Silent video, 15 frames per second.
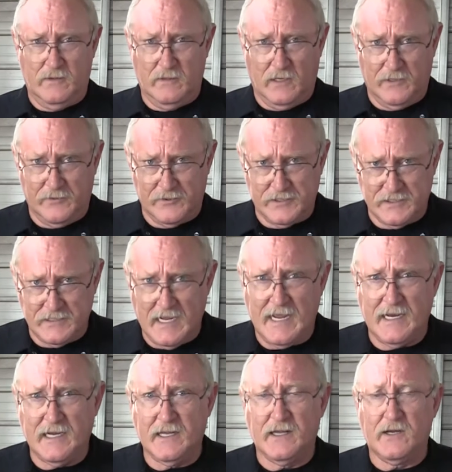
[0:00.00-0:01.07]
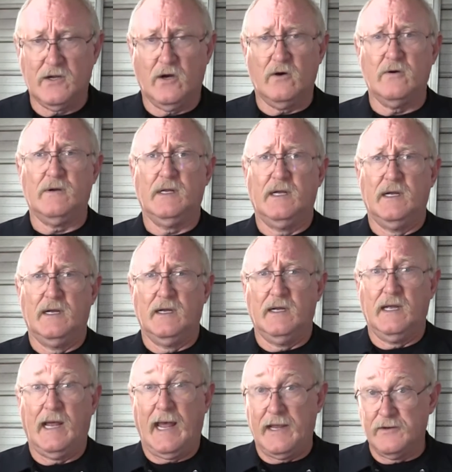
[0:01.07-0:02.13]
understanding of the code
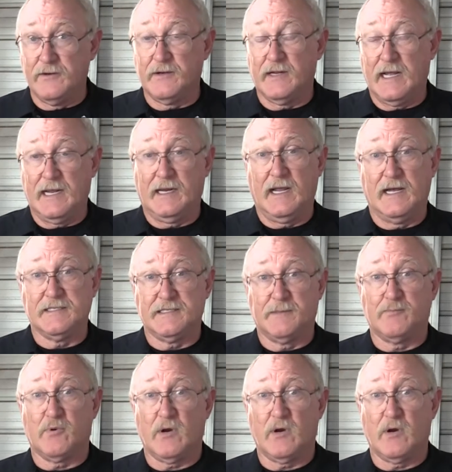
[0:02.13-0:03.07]
and your diagnostic